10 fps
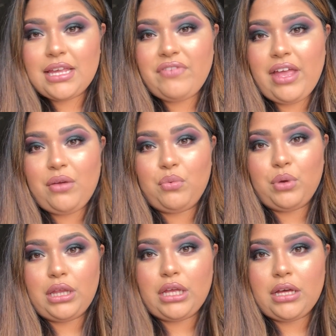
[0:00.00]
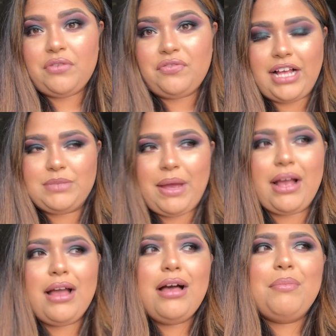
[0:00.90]
give a really good
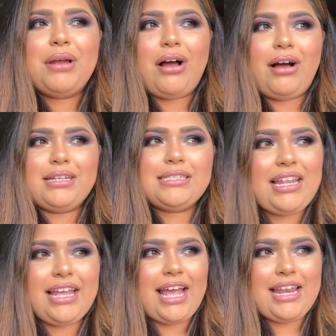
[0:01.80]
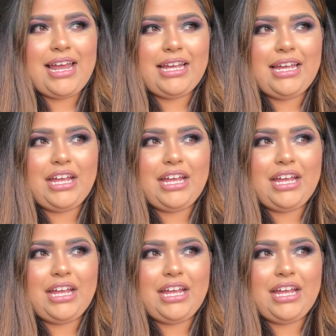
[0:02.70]
flashback but honest not like at night